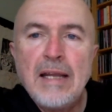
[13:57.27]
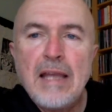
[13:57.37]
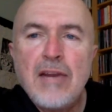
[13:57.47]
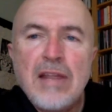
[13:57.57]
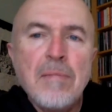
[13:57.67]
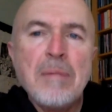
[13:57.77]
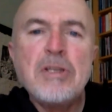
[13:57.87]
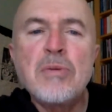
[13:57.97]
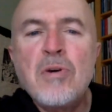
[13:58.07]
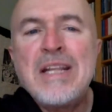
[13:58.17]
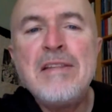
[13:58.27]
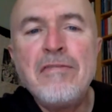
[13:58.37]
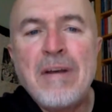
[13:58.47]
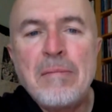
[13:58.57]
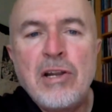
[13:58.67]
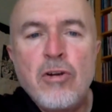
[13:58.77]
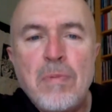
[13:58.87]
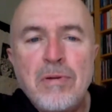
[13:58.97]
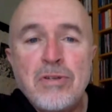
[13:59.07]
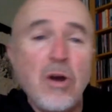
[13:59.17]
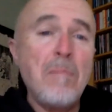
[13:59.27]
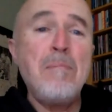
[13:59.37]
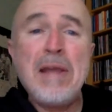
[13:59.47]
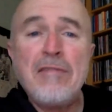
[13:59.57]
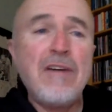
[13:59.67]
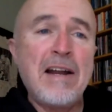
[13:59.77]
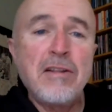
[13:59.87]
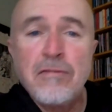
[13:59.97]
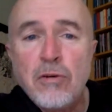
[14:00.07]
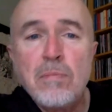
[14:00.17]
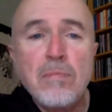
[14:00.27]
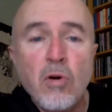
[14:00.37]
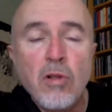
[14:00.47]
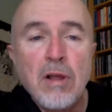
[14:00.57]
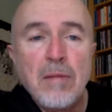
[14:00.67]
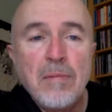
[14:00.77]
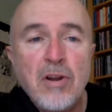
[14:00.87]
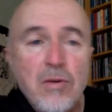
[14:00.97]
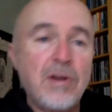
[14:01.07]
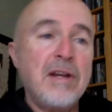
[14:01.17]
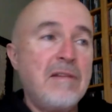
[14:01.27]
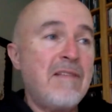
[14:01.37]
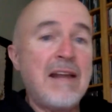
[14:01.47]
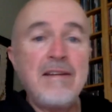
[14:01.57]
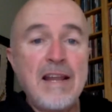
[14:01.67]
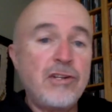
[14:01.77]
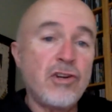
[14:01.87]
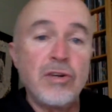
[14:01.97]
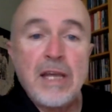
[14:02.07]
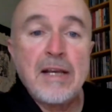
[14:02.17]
there might be someone in the family group who's not a big fan of the football, but who can then enjoy the